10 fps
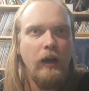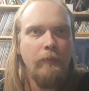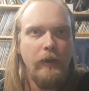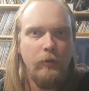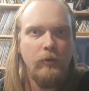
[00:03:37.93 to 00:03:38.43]

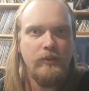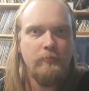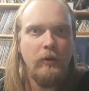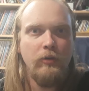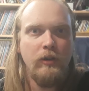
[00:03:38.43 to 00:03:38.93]
they always
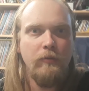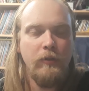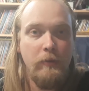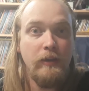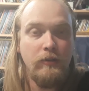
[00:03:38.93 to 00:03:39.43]
spoke of
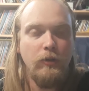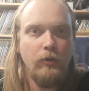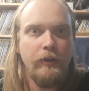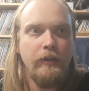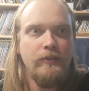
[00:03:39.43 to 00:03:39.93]
the
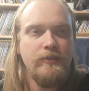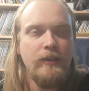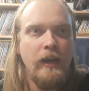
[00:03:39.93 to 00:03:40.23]
Mandalorians,